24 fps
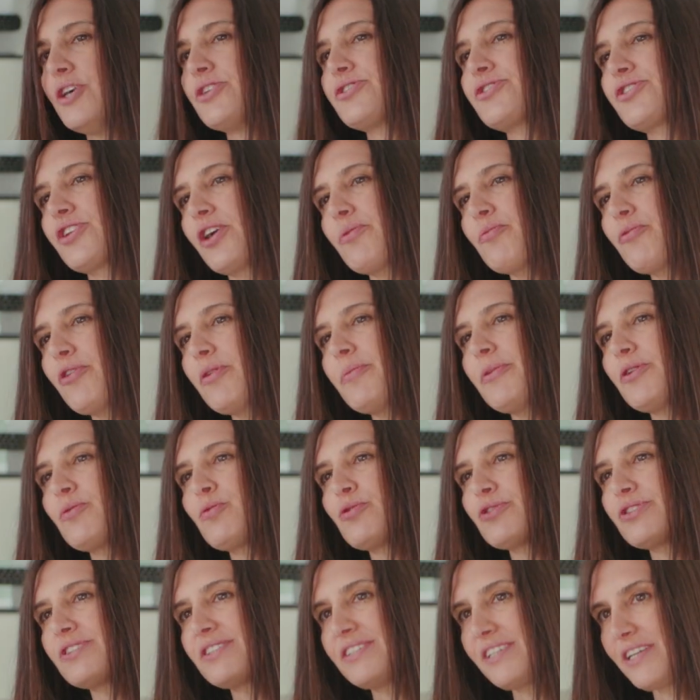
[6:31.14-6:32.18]
Some women
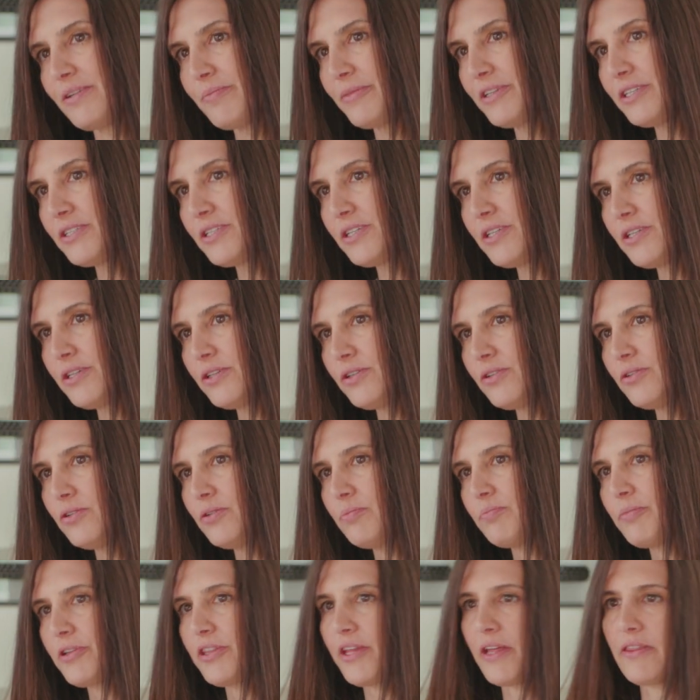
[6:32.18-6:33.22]
will seem into you,
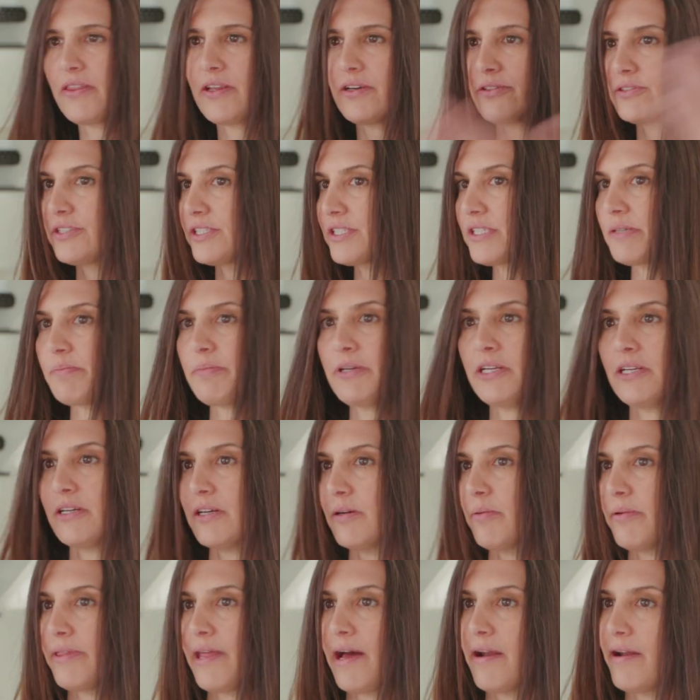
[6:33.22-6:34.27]
but then they'll
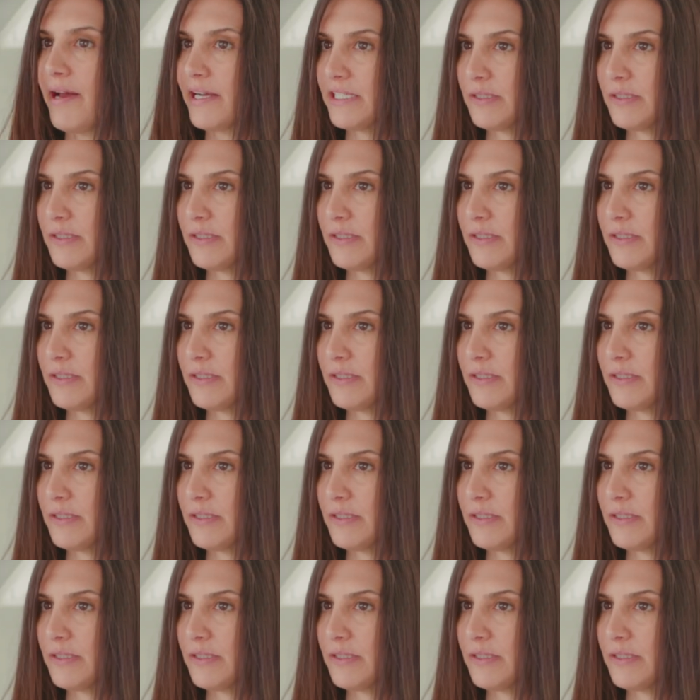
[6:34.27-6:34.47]
disappear without